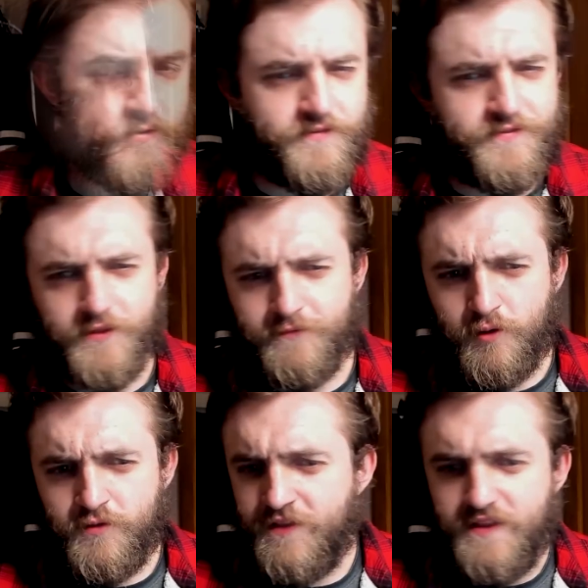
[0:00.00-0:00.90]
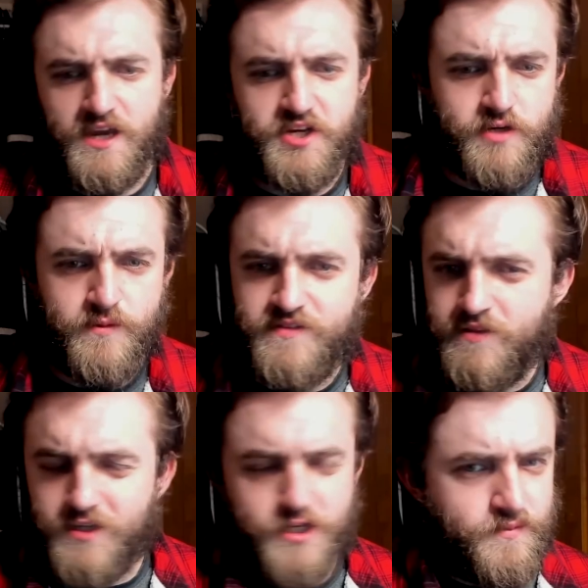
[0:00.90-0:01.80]
So the root of the issue isn't
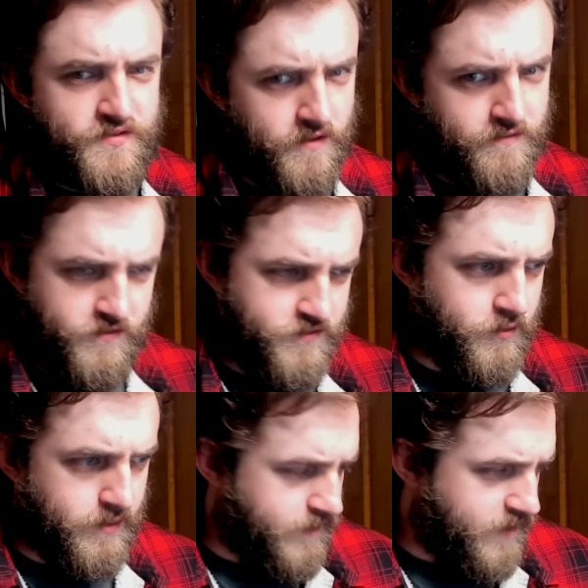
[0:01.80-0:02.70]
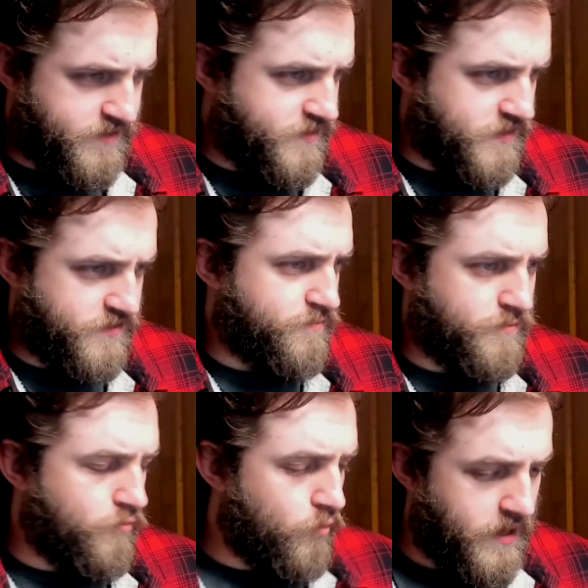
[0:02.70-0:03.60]
that Ubisoft is doing this, it's
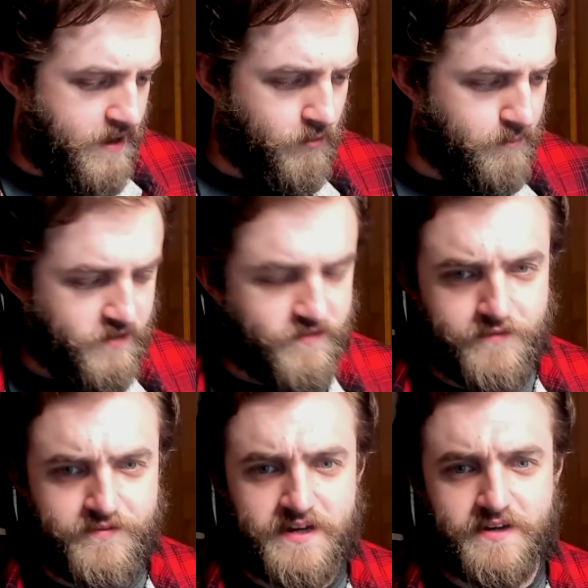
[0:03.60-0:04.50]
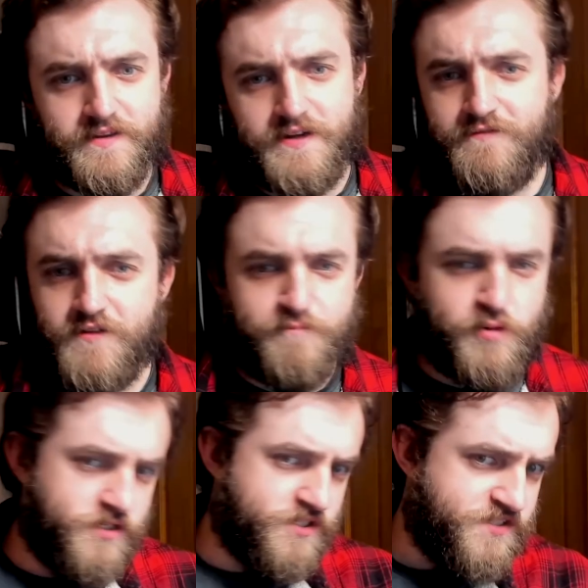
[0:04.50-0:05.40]
whatever, but it's the fact that if you've
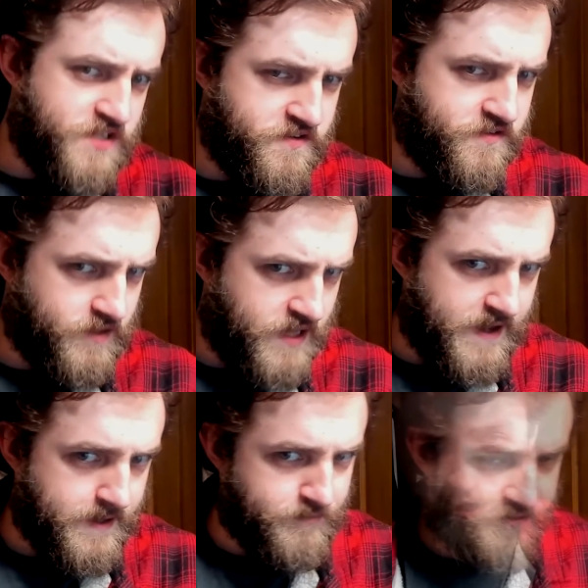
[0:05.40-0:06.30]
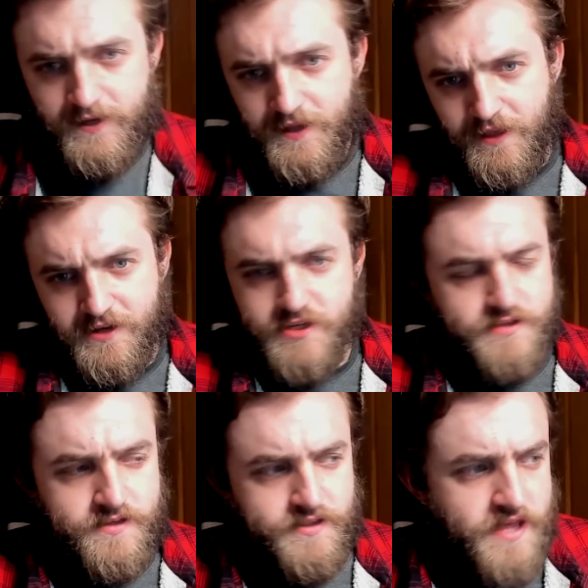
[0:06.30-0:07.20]
purchased digital games,
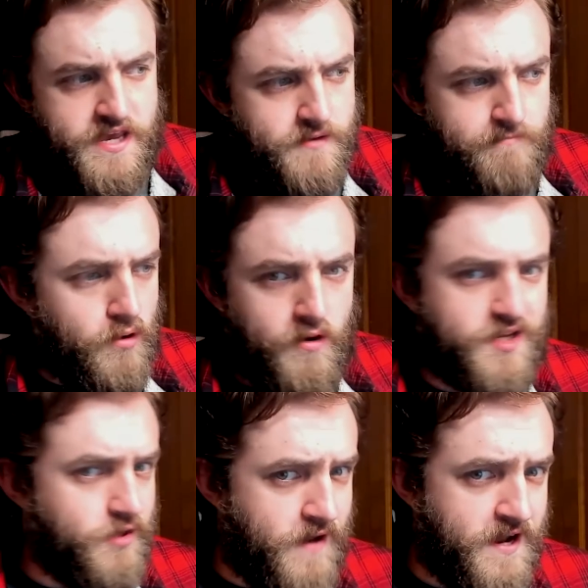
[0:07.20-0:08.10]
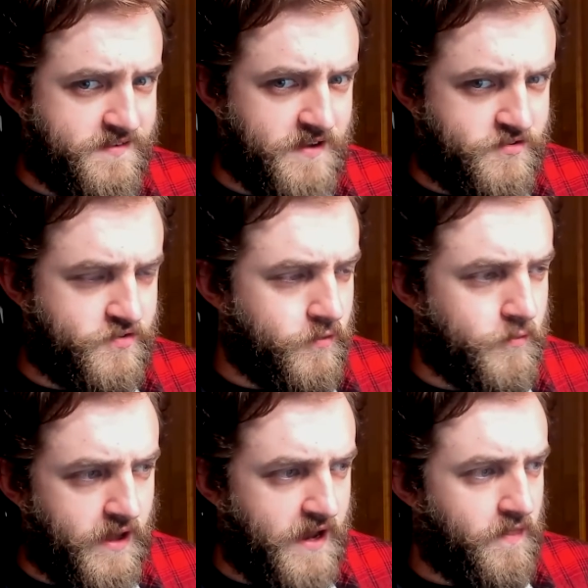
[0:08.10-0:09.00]
then they can block your access to
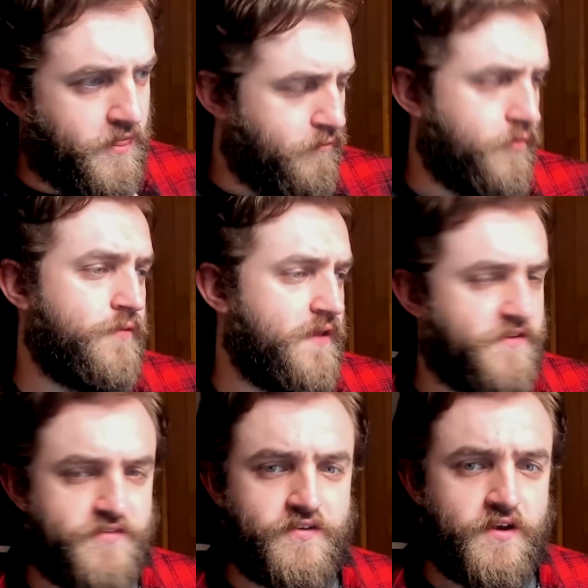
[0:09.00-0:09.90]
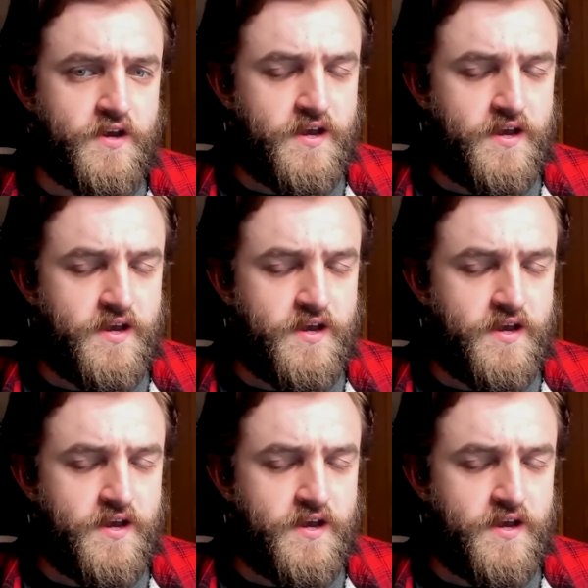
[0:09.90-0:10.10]
that through this.